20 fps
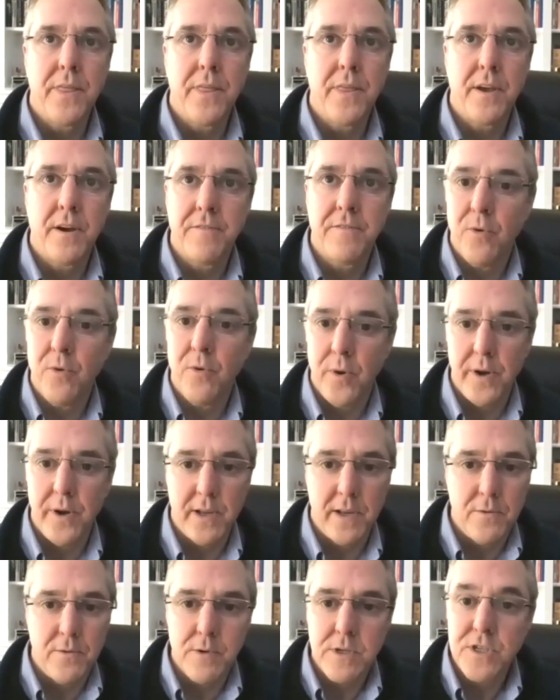with
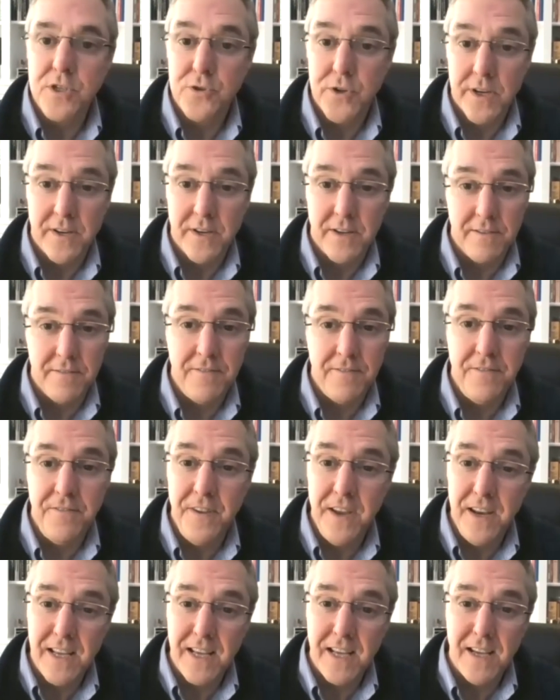avoidant restrictive
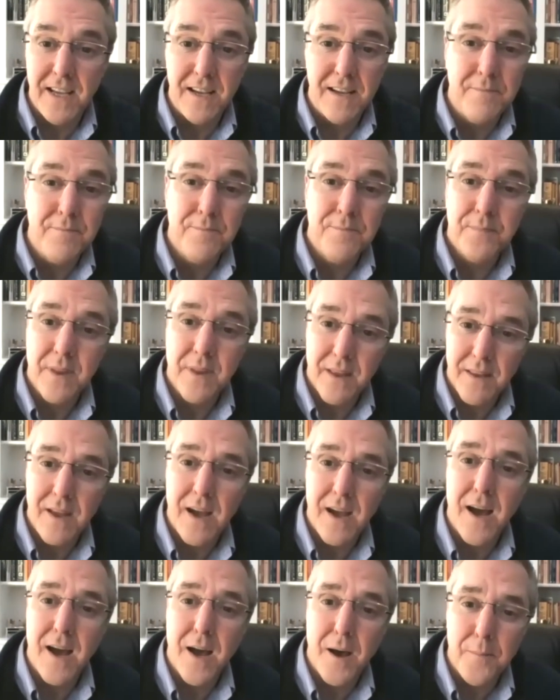feeding
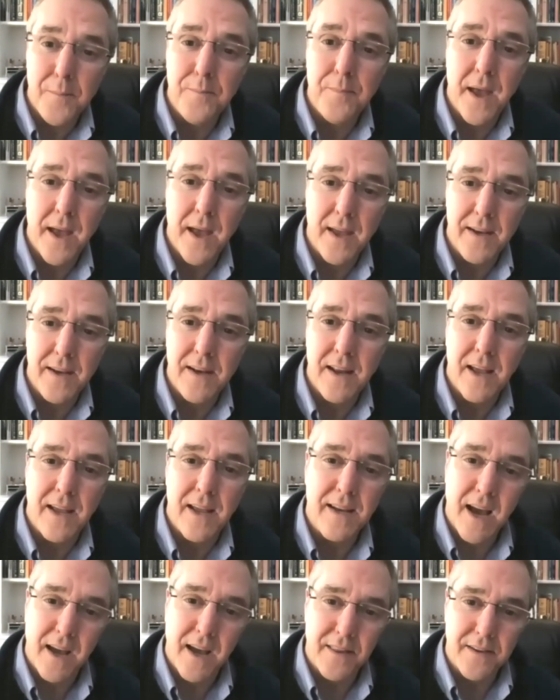
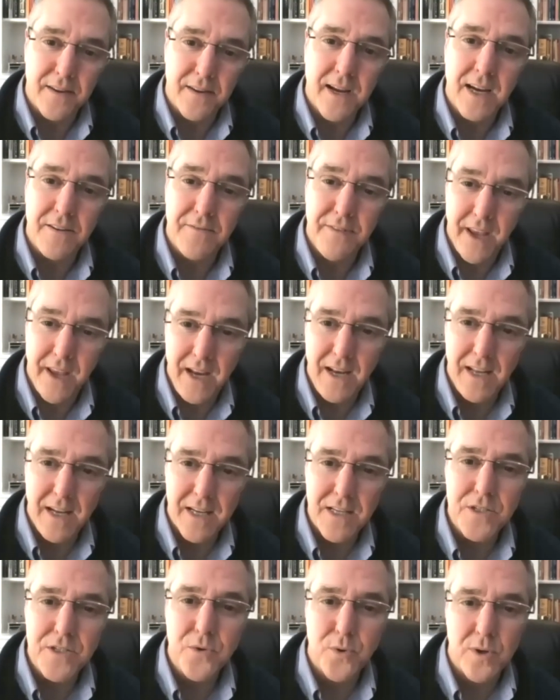and other kind of
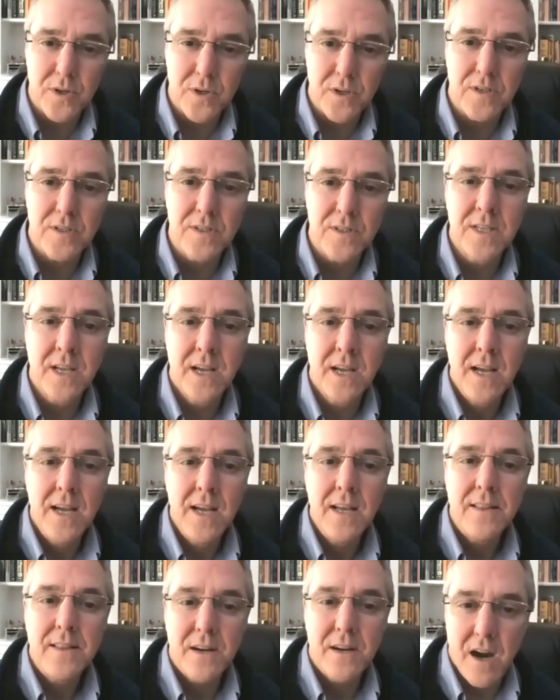eating disorders,
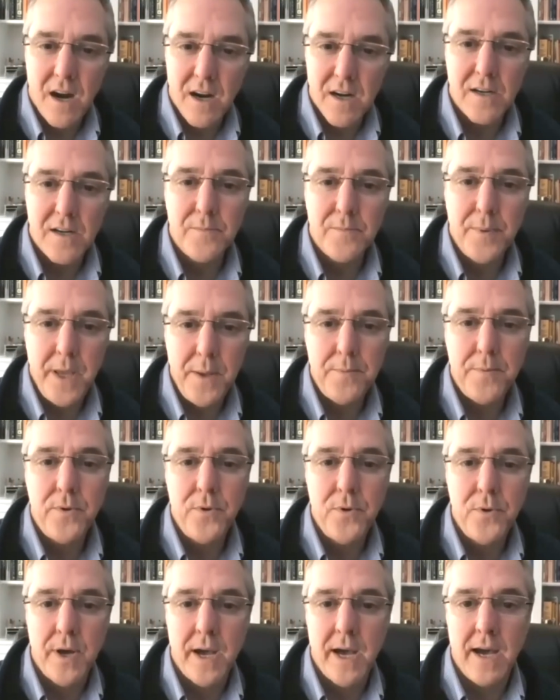there are
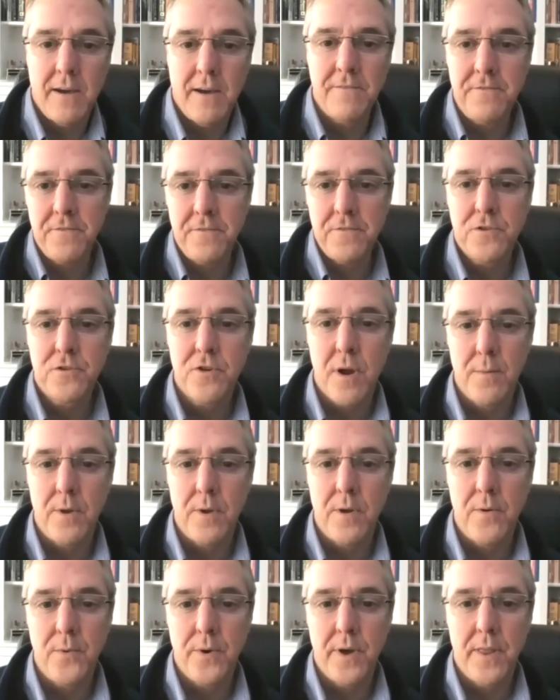people who have
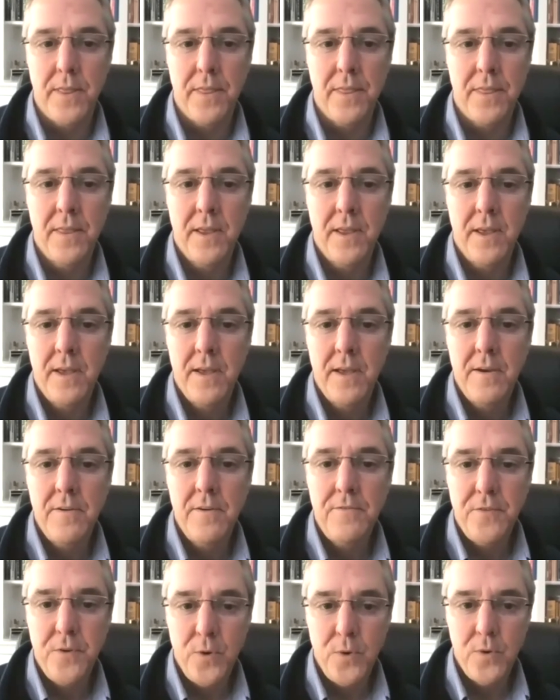trouble with
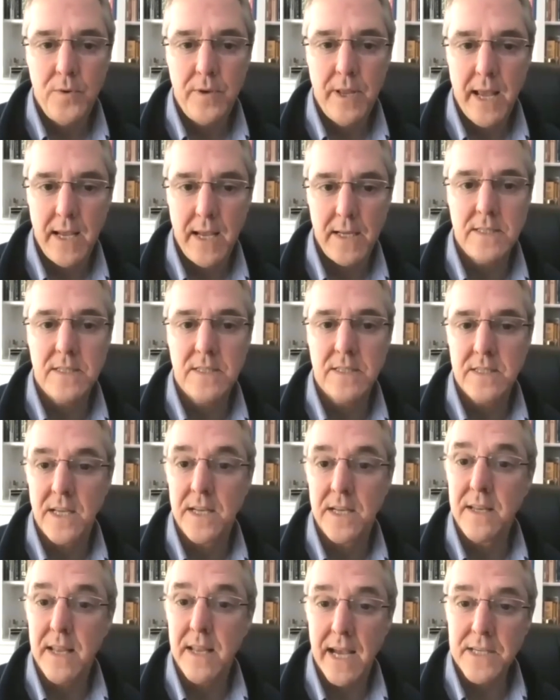food tastes
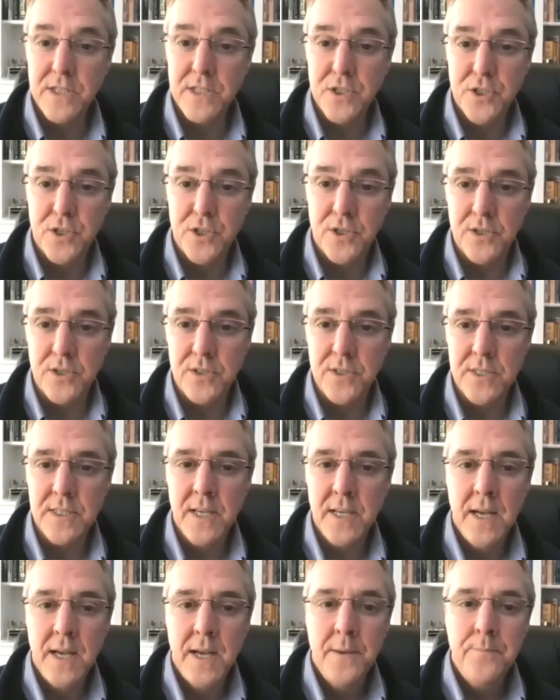and
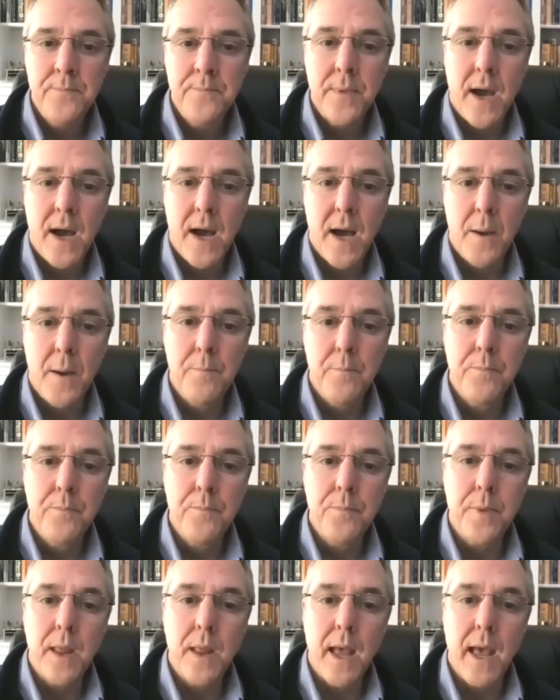textures.
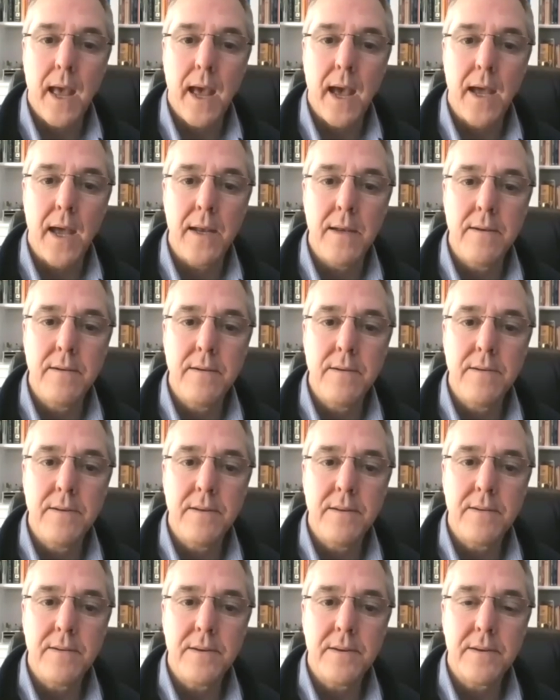And
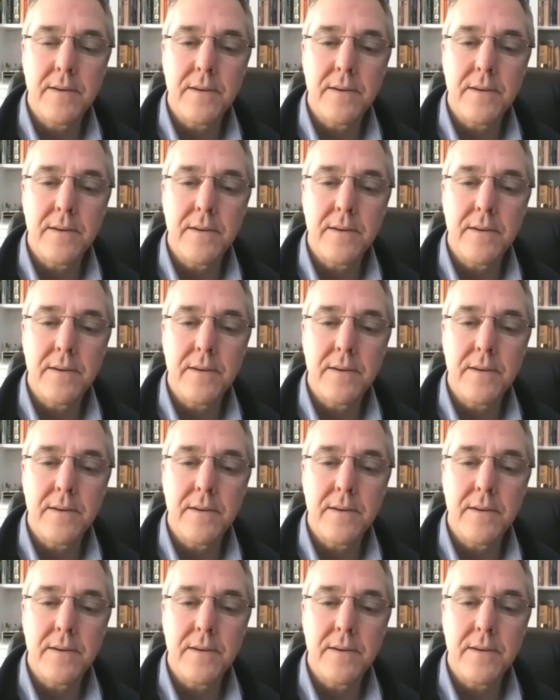